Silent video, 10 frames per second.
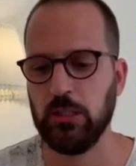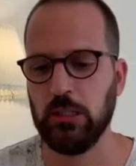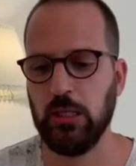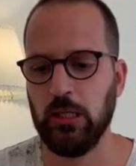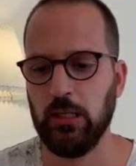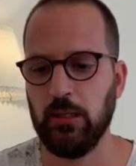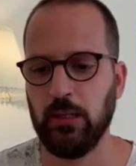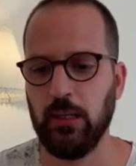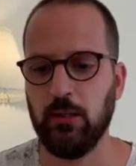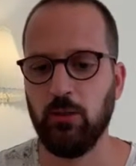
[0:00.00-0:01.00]

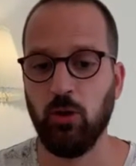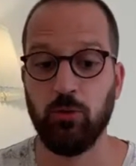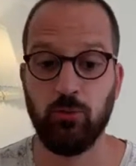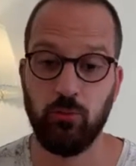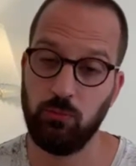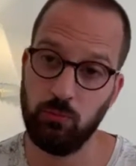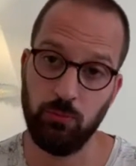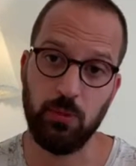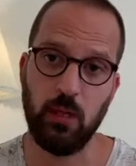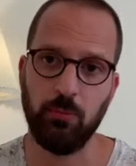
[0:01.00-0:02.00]
and not to
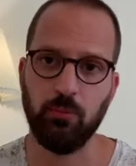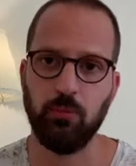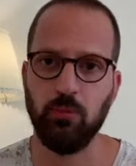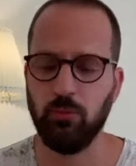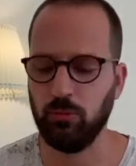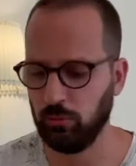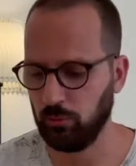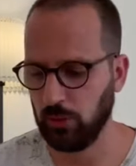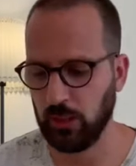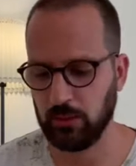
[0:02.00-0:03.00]
be able to
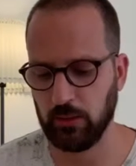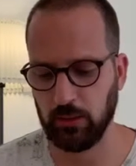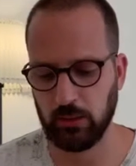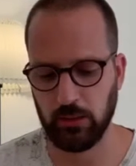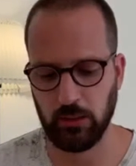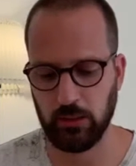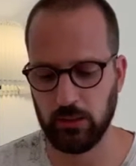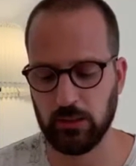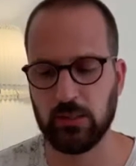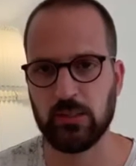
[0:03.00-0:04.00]
get the
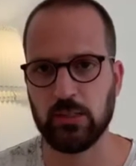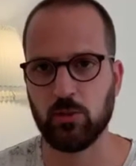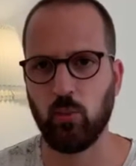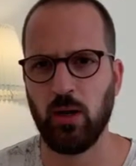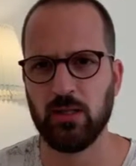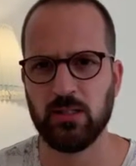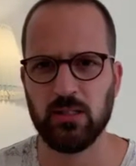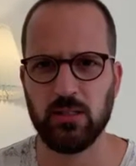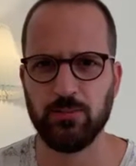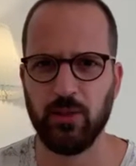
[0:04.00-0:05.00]
disease twice.
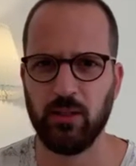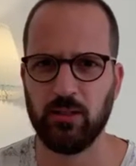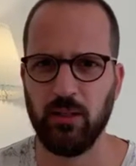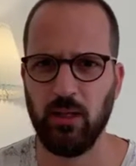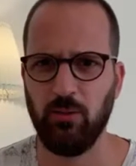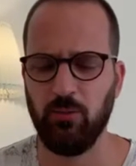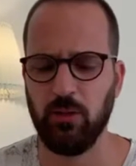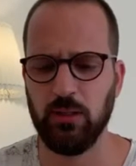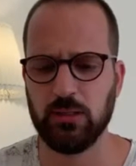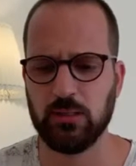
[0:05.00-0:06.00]
It seems like now
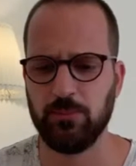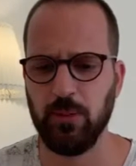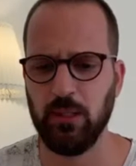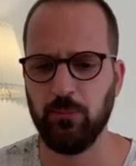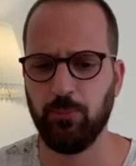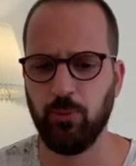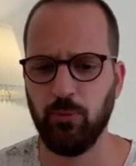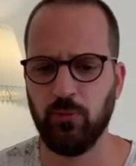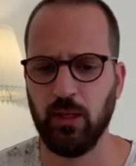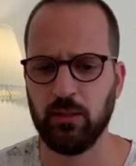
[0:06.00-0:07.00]
it's being
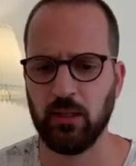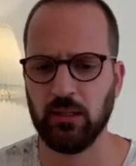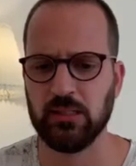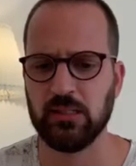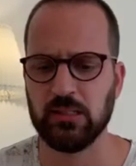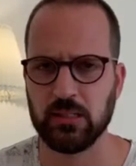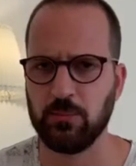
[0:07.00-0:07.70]
proved that at least in some